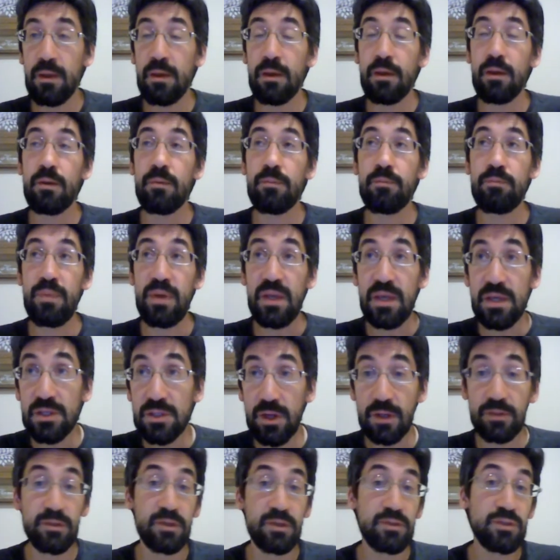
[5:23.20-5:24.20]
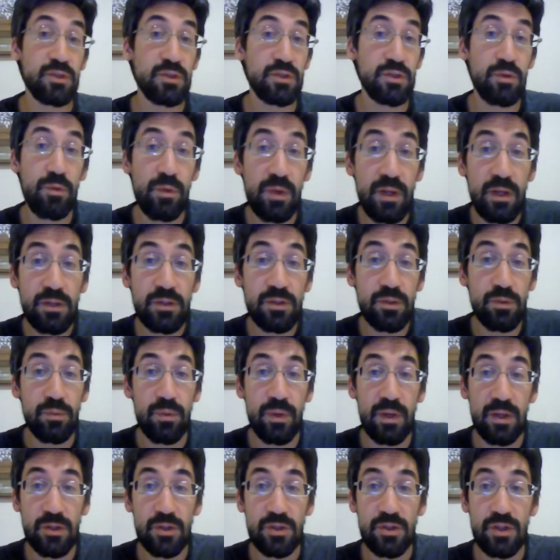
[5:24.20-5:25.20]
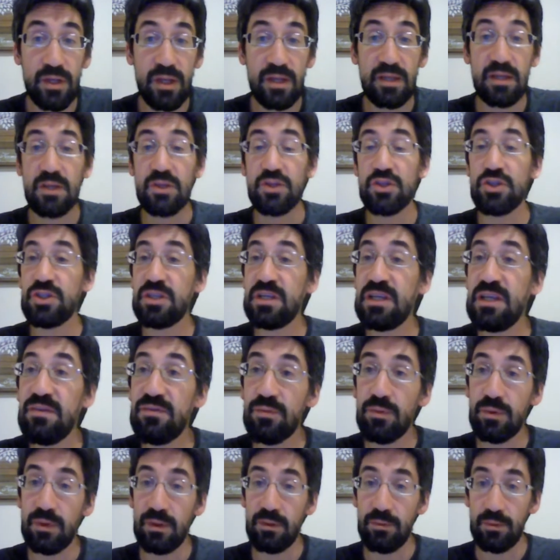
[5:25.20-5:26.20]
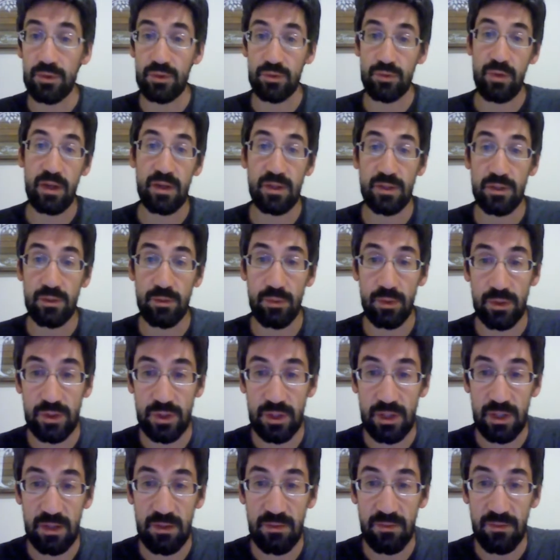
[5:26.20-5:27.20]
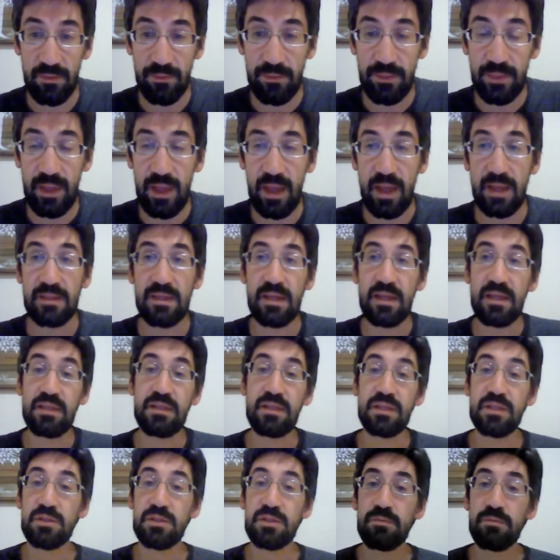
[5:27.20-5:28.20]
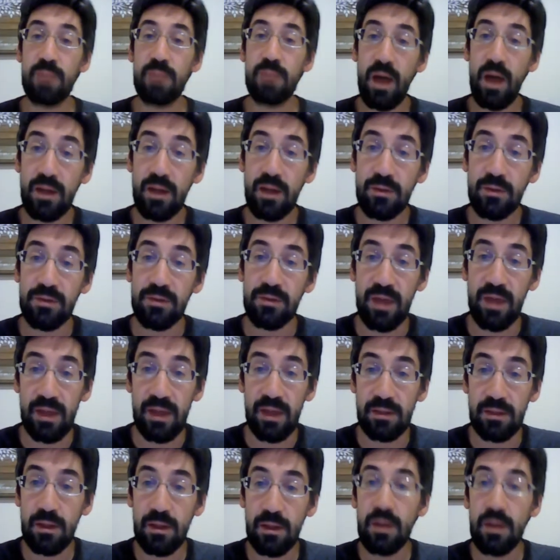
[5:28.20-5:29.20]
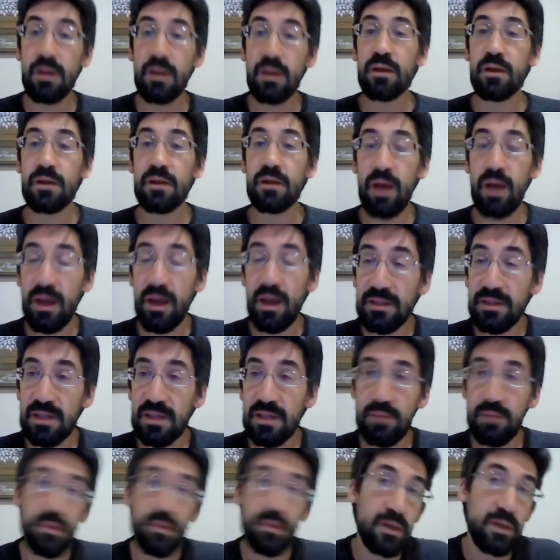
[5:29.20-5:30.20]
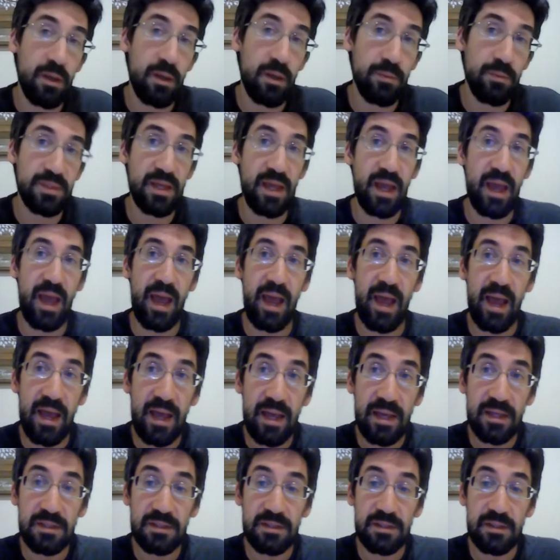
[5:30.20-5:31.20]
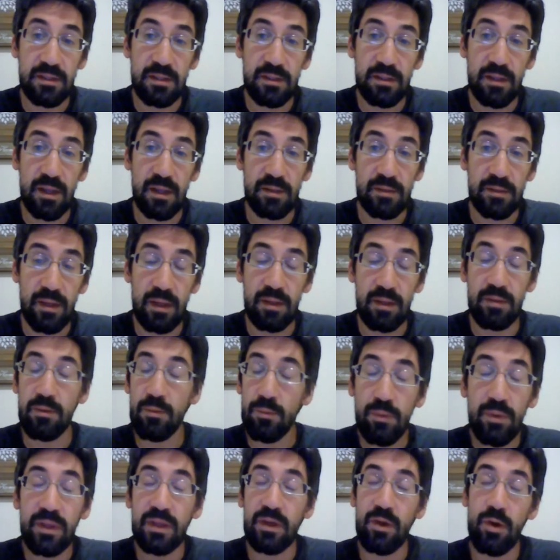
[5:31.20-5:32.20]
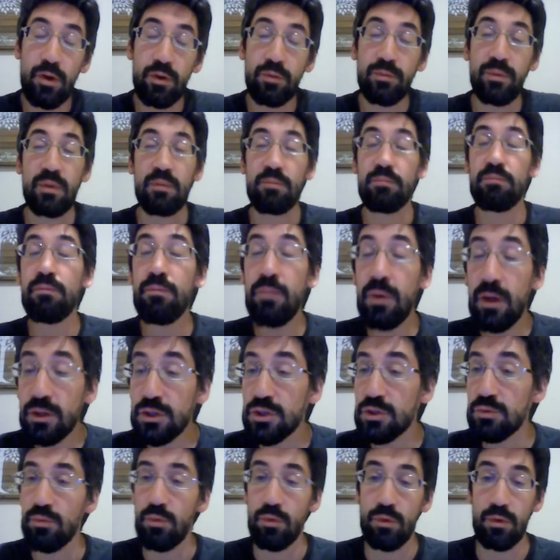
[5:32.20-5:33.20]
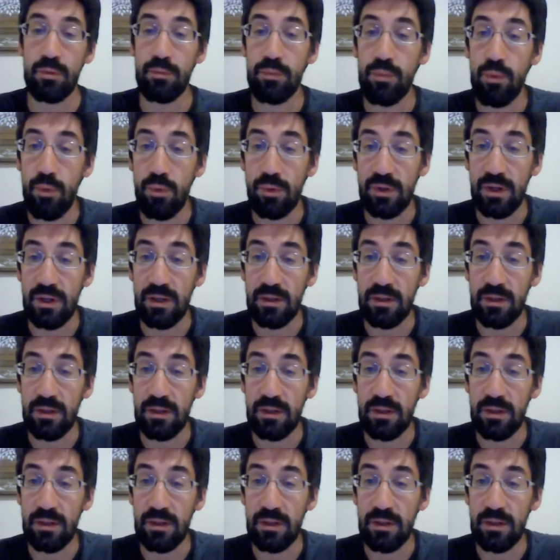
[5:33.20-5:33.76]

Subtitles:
based on the degree to which it achieved what it was trying to achieve. And in this model then, content becomes as, and really arguably much more important